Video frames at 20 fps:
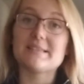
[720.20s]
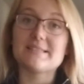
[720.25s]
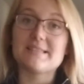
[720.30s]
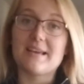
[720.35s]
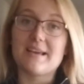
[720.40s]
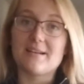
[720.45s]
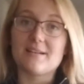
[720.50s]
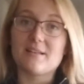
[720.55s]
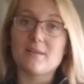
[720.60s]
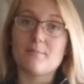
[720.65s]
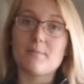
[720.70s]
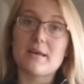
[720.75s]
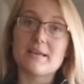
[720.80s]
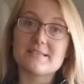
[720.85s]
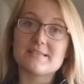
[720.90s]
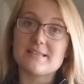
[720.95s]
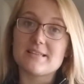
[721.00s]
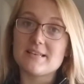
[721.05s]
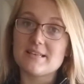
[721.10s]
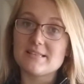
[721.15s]
handling
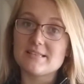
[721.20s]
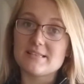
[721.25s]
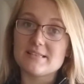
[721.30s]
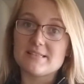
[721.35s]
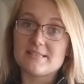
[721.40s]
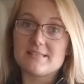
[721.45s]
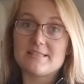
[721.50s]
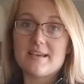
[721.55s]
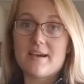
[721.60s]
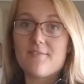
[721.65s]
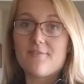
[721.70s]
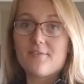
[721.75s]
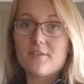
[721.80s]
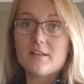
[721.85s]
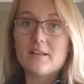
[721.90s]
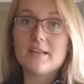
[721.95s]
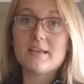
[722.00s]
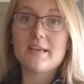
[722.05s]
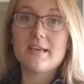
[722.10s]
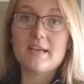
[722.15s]
methods is
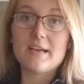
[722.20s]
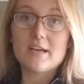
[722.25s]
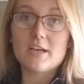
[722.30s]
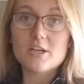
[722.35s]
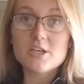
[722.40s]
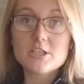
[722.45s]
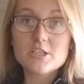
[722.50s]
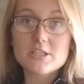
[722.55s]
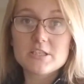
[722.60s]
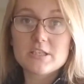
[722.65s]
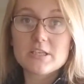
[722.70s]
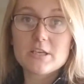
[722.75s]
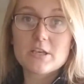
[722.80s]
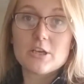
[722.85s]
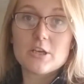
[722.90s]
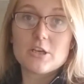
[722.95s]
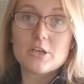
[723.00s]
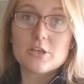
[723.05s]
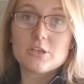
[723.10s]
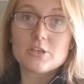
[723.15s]
definitely ears,
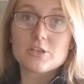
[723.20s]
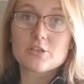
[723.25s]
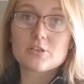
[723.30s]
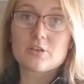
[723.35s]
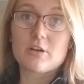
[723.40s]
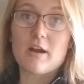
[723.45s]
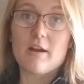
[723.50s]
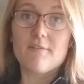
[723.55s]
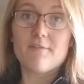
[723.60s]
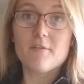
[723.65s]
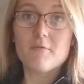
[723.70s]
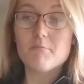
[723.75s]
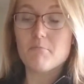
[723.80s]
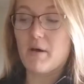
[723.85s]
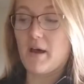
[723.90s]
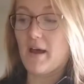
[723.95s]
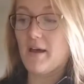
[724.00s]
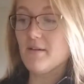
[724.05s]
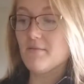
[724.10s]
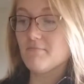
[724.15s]
scruff, and
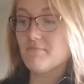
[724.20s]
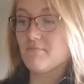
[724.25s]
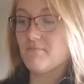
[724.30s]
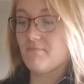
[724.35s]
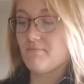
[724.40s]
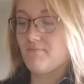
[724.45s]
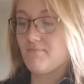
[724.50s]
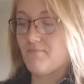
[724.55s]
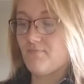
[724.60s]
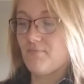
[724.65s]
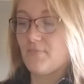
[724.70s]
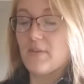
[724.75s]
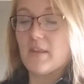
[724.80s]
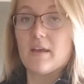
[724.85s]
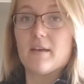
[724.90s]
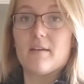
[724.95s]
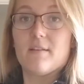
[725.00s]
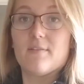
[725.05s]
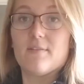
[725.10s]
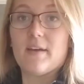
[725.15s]
butt.
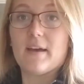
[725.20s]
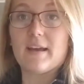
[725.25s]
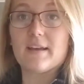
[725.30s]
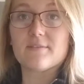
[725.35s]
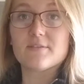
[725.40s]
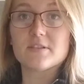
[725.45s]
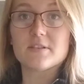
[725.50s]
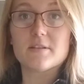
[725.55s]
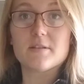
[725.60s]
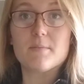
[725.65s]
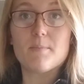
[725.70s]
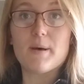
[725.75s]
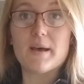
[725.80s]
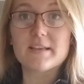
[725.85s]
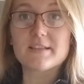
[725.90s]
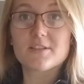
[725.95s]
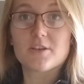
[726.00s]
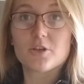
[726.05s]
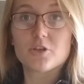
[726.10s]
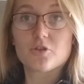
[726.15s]
That gives you the
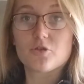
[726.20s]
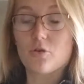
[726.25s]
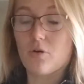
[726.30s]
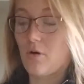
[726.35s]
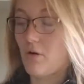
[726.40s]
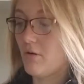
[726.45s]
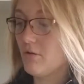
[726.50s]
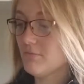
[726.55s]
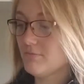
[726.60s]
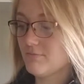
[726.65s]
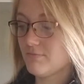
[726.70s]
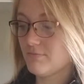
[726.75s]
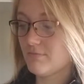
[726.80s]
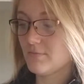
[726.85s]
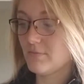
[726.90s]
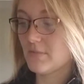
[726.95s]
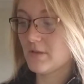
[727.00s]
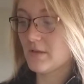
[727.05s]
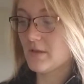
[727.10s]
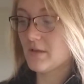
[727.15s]
best control.
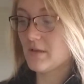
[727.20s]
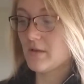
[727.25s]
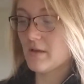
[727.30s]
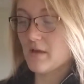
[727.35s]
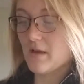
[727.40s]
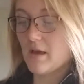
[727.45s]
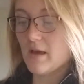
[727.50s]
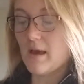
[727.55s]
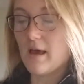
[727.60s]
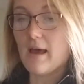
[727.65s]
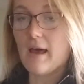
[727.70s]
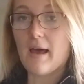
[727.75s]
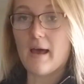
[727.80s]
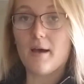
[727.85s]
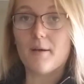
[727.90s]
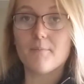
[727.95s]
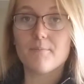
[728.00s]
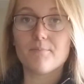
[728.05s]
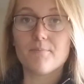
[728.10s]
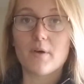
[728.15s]

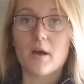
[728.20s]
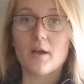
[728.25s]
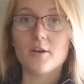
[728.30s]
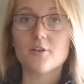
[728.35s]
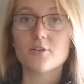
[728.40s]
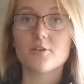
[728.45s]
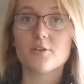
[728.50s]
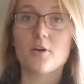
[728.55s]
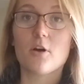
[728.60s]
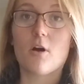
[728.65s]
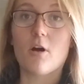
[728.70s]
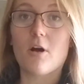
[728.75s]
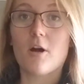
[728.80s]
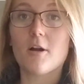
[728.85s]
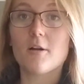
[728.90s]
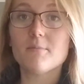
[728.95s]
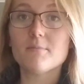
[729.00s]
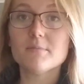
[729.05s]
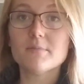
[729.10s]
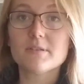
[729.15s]
Under the
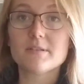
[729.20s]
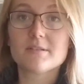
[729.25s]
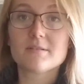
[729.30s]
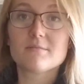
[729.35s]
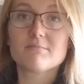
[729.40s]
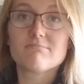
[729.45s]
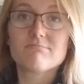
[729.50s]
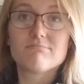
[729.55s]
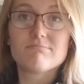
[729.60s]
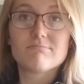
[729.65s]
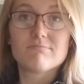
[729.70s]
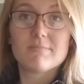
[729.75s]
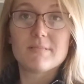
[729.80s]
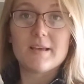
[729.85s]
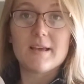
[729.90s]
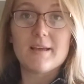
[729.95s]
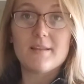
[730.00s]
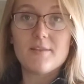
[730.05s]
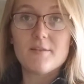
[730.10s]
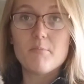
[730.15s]
arms
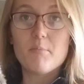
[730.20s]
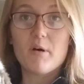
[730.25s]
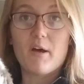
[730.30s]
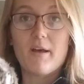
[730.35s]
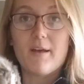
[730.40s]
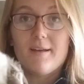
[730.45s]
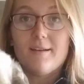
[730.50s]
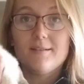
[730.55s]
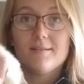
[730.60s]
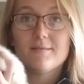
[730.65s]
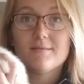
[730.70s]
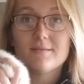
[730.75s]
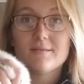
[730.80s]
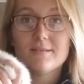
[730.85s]
and the butt,